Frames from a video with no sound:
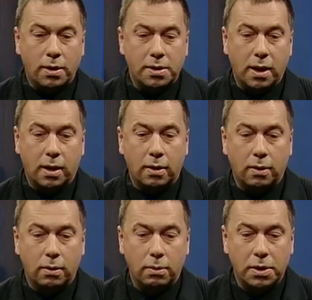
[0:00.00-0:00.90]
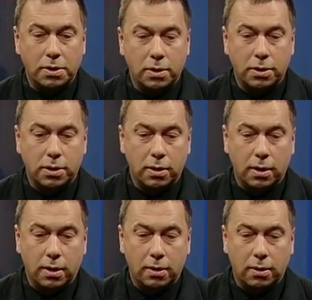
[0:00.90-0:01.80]
is they can do research. In
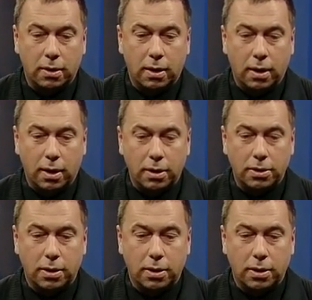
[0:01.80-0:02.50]
the internet age,